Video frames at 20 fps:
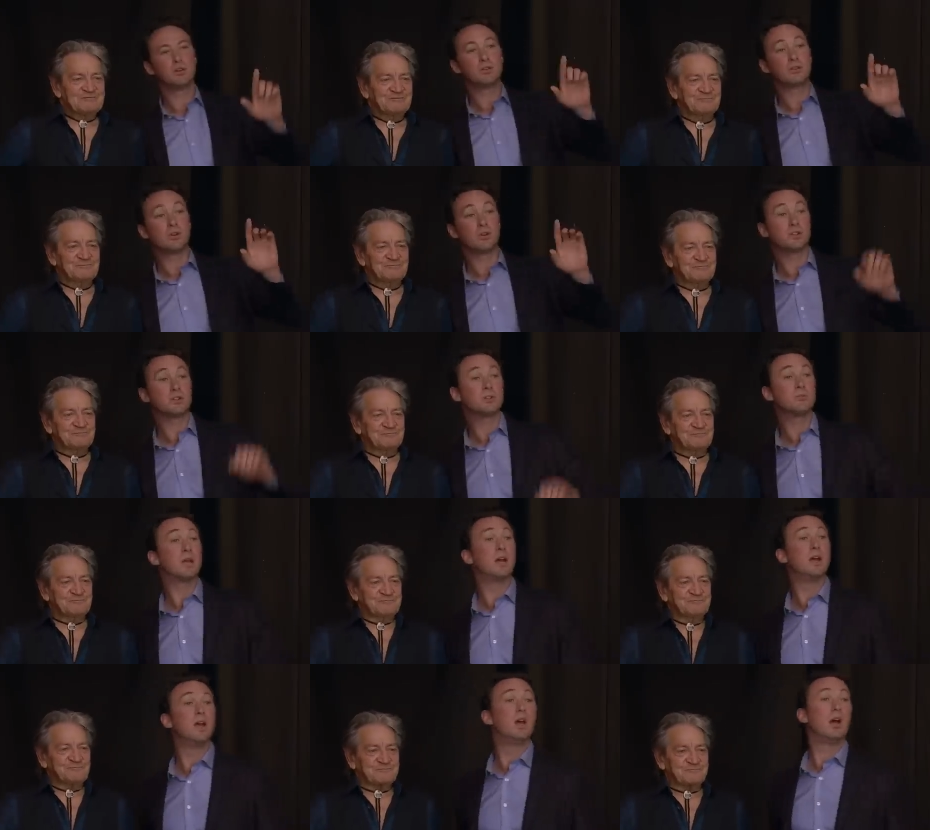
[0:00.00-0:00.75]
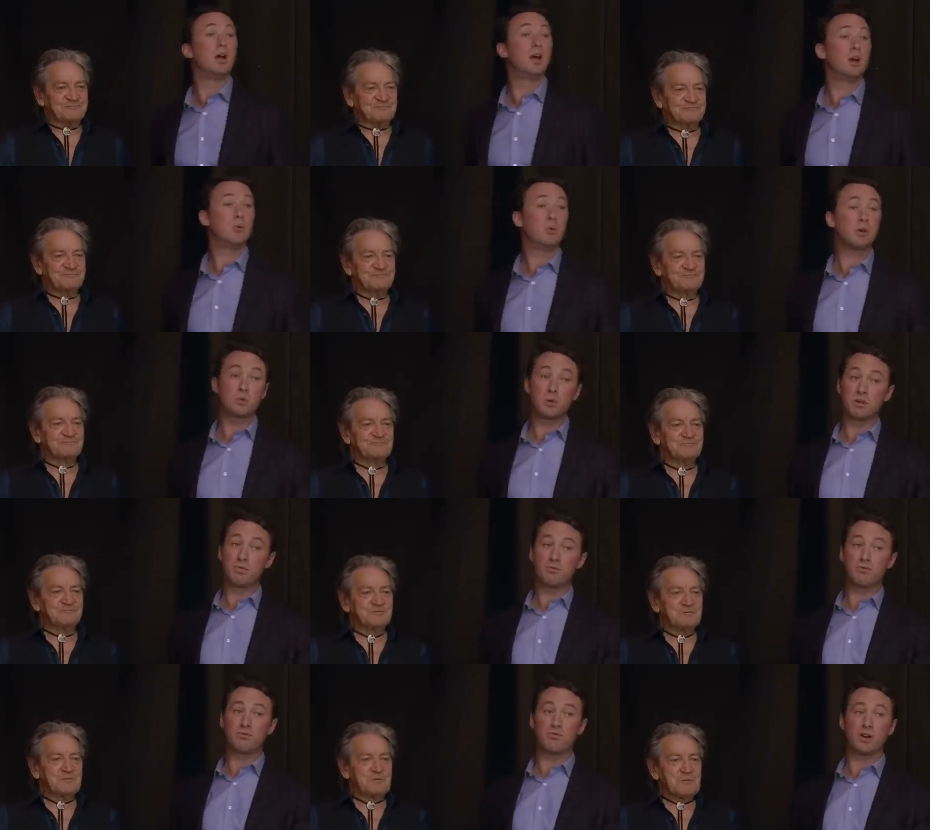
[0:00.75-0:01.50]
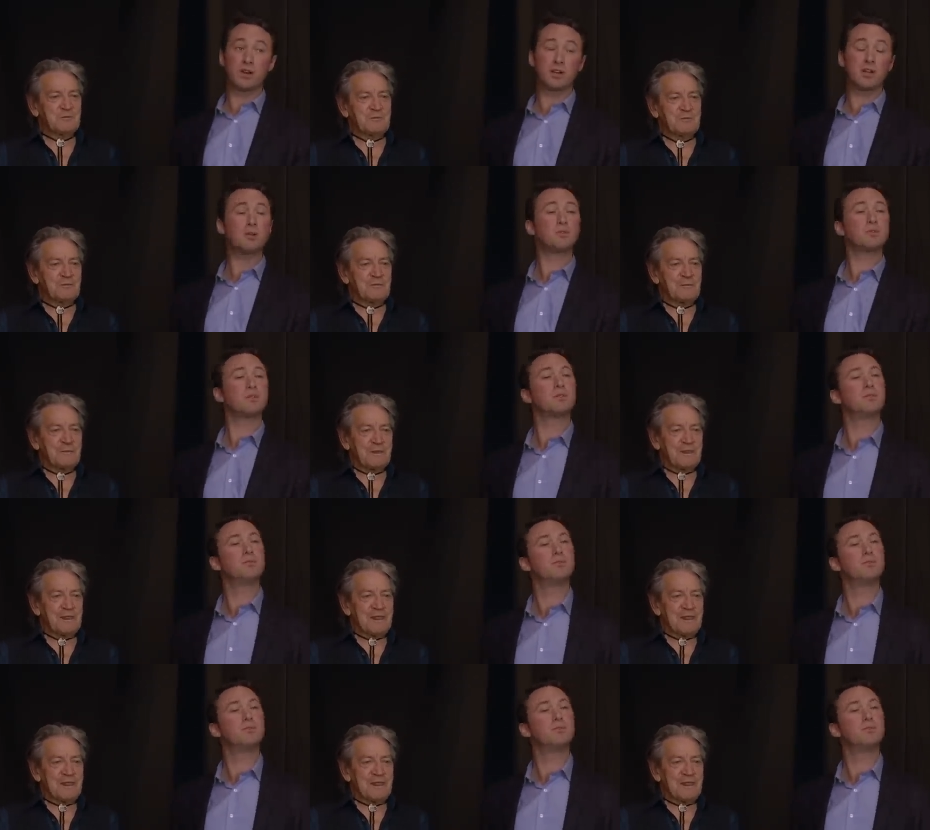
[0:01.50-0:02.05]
Speaker 1: Sorry, excuse me. Uh, when do we find out?